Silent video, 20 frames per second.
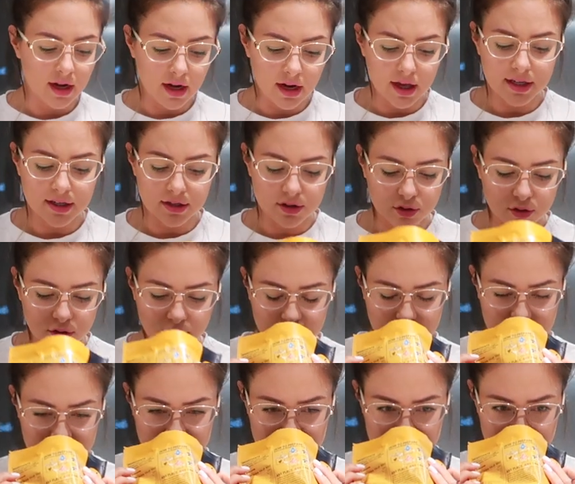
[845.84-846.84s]
I like a
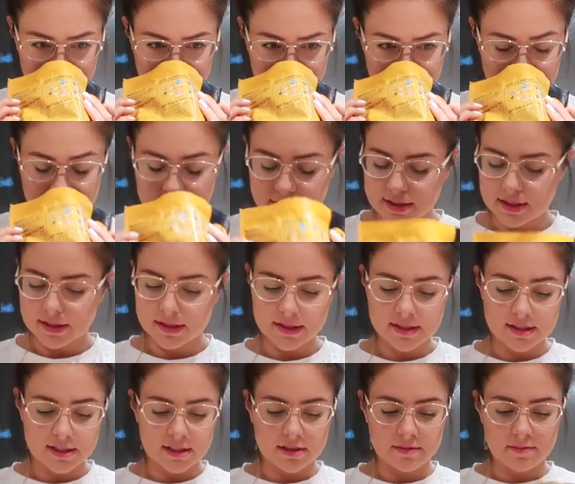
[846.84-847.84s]
korma. This
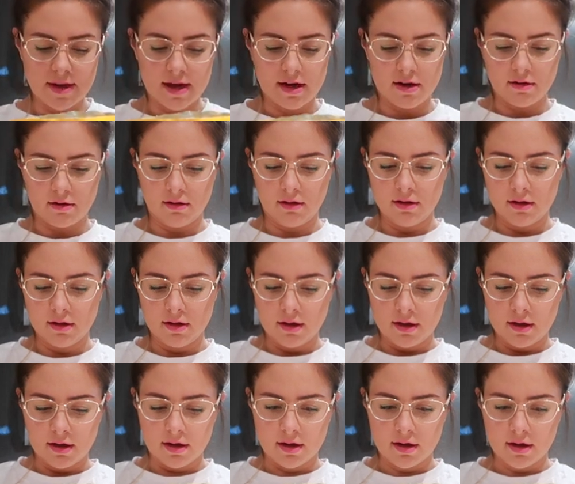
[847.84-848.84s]
doesn't smell
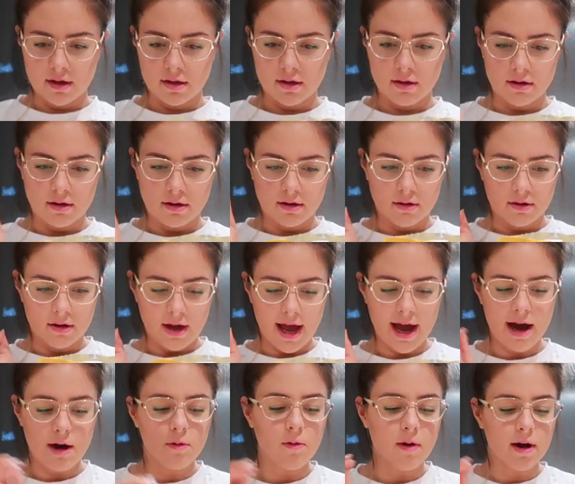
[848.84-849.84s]

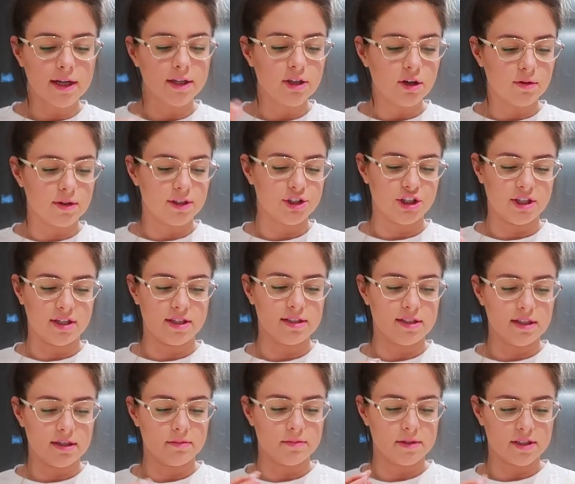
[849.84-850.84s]
how I know a chicken
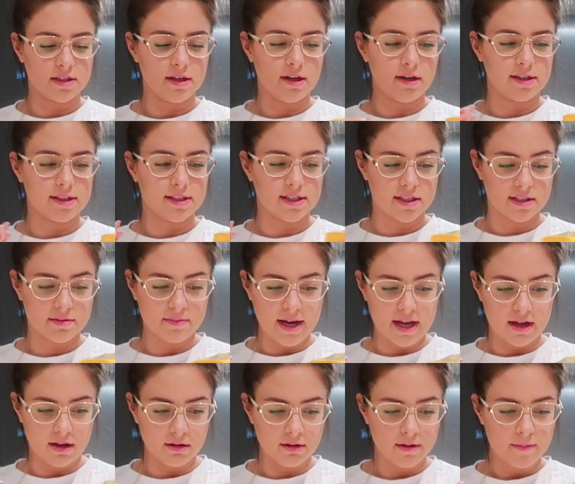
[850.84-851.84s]
tikka masala to
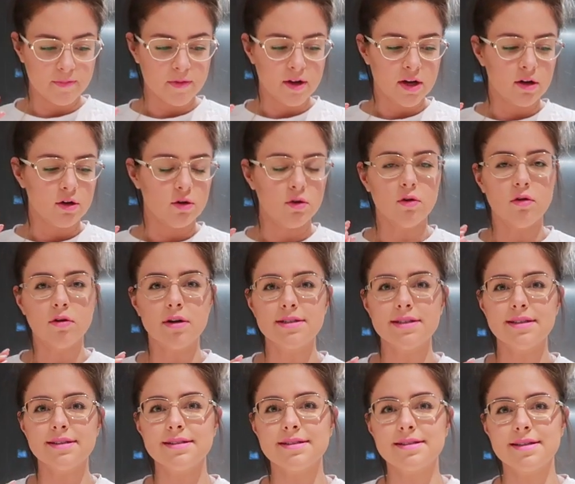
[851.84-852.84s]
smell, nor is
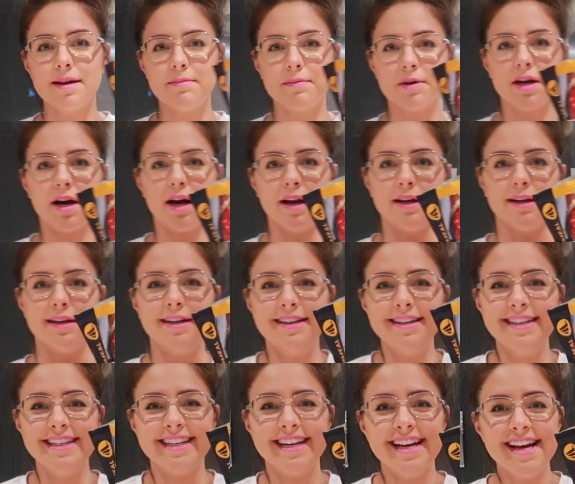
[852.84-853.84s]
it the same color.
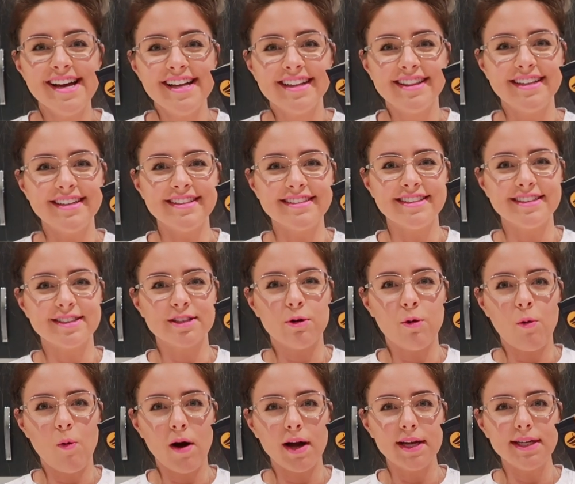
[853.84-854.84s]
This is
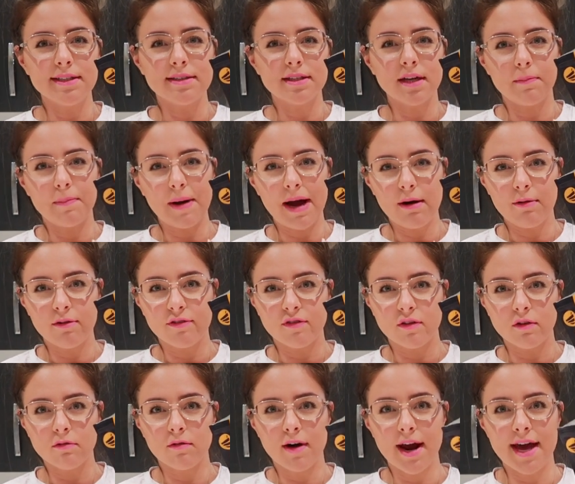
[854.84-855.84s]
quite a
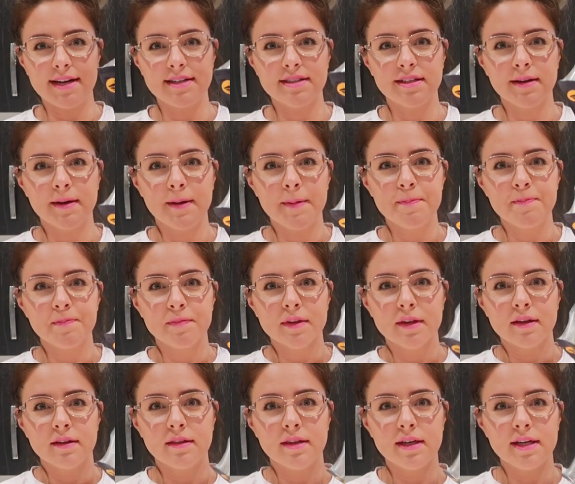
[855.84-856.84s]
powerful red.
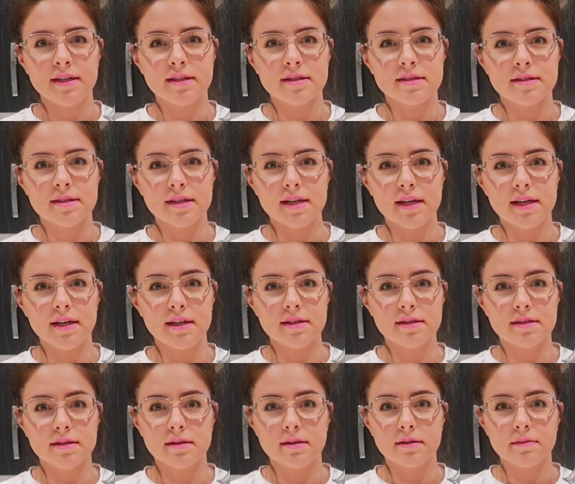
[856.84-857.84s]
This
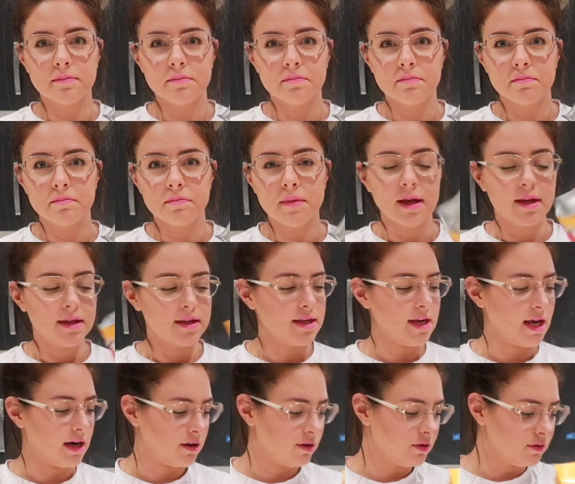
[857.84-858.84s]
is
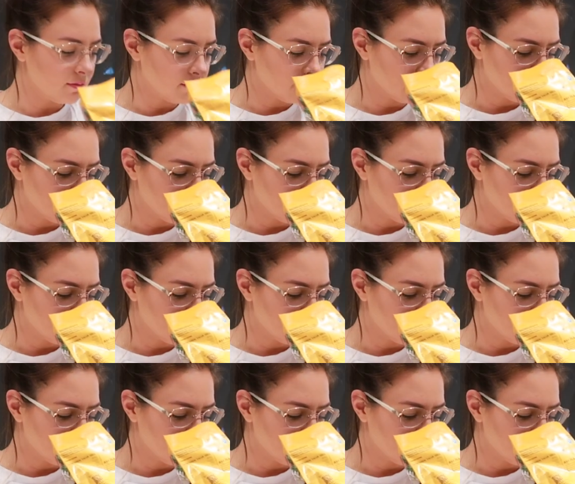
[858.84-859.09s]
yellow.